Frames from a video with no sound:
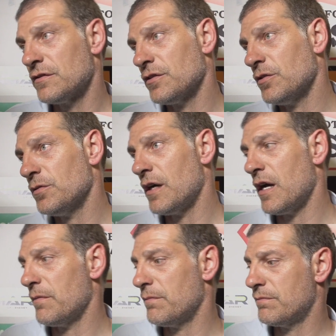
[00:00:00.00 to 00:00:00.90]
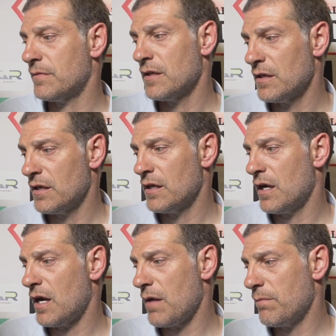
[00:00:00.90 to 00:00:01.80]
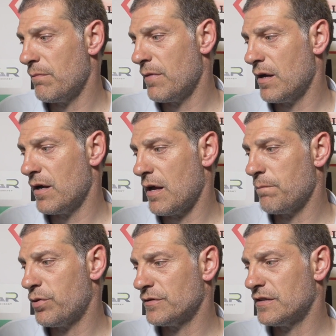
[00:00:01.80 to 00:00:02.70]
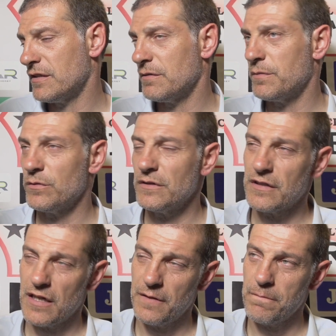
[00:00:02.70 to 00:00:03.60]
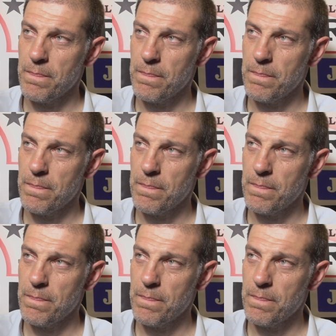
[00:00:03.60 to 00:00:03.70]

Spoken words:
So I'm positive about this tie.